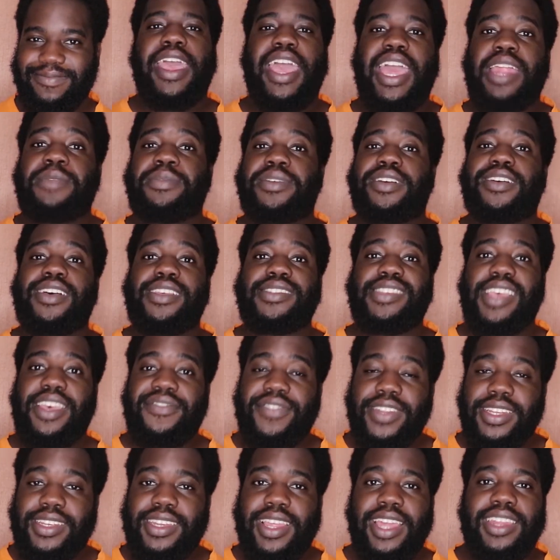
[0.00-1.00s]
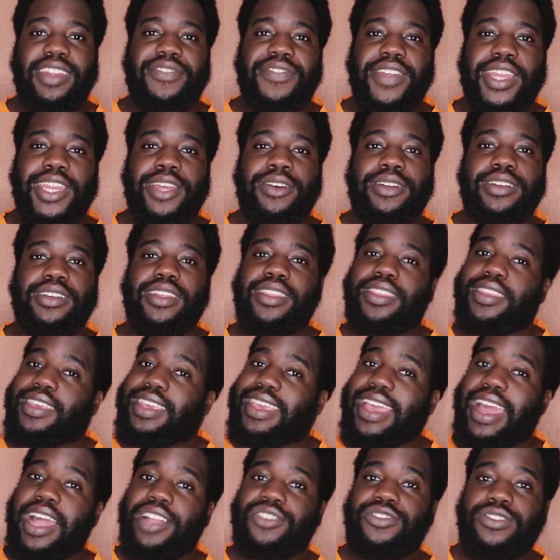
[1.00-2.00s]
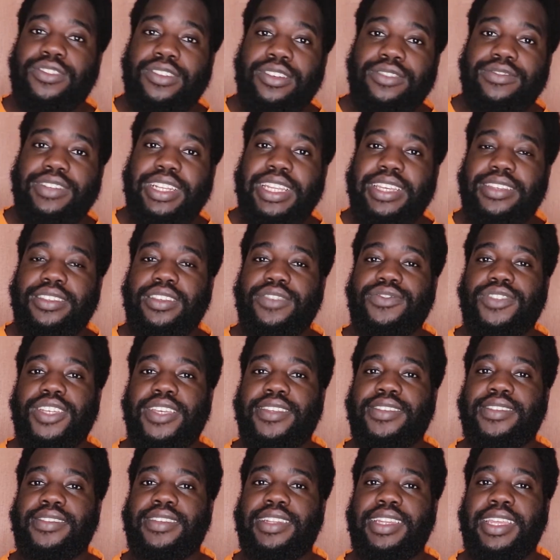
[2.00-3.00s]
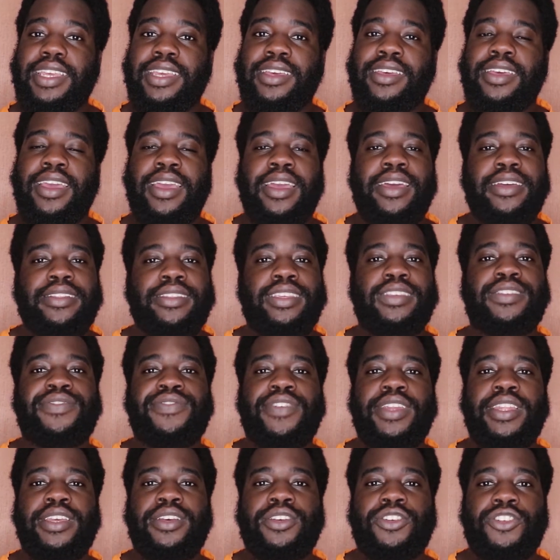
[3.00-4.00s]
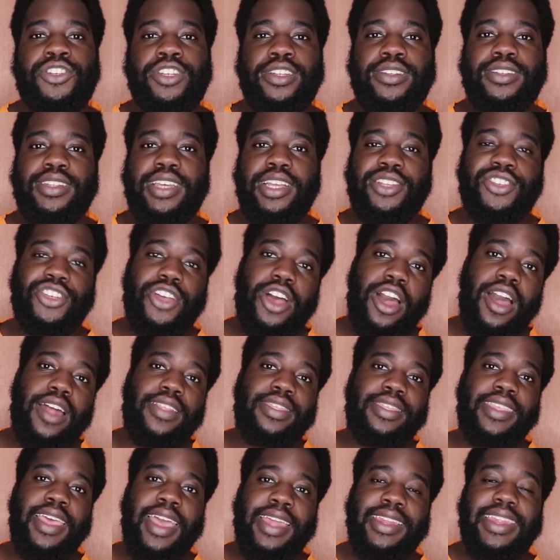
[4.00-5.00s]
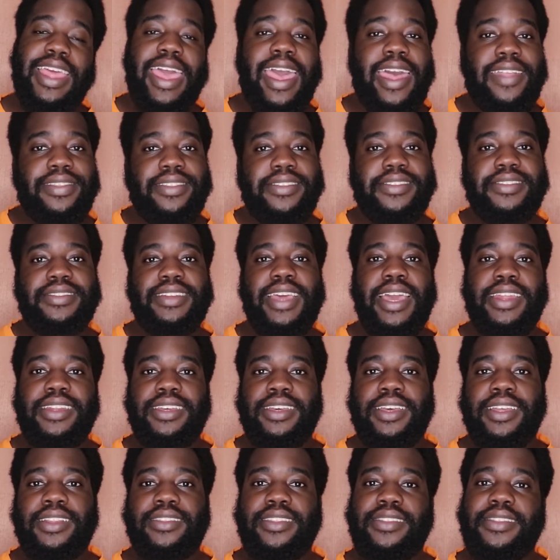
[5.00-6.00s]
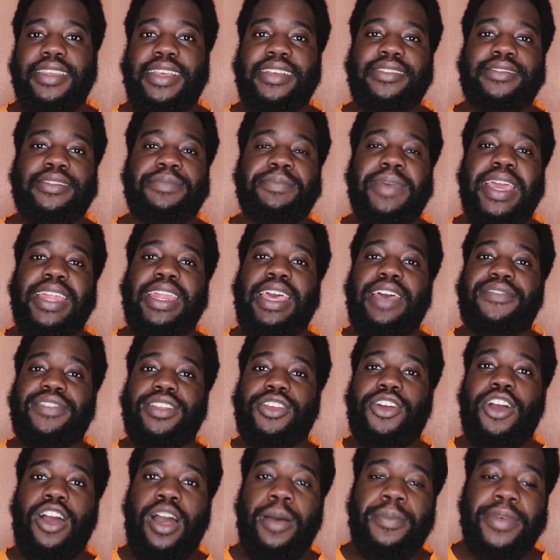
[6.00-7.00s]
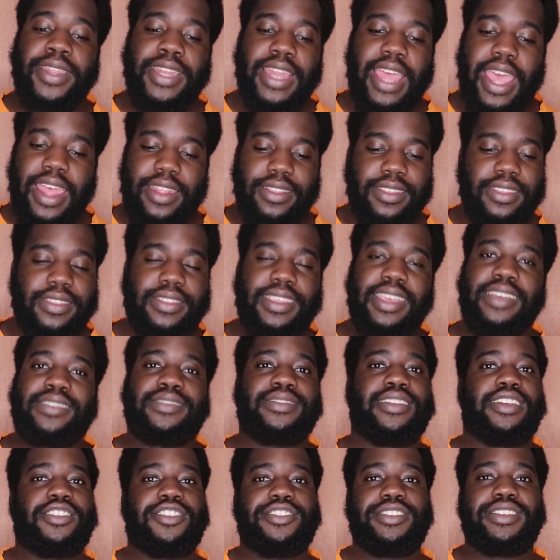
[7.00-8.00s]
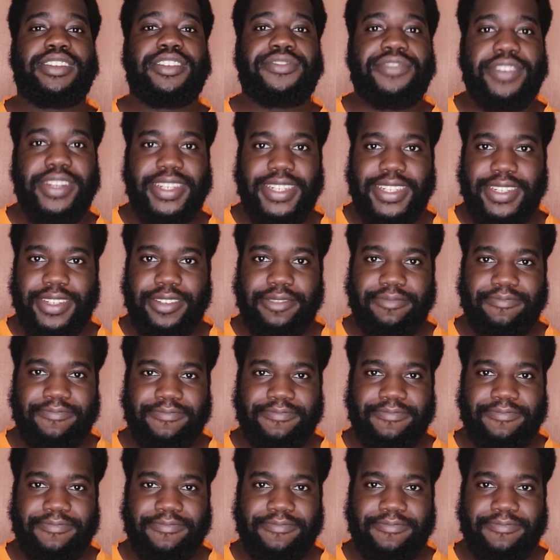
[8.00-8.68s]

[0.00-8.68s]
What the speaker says: And because I haven't done a video on the theatrical release of Justice League, this video should touch on that and the Snyder Cut, the things that might have in common and the things that are different.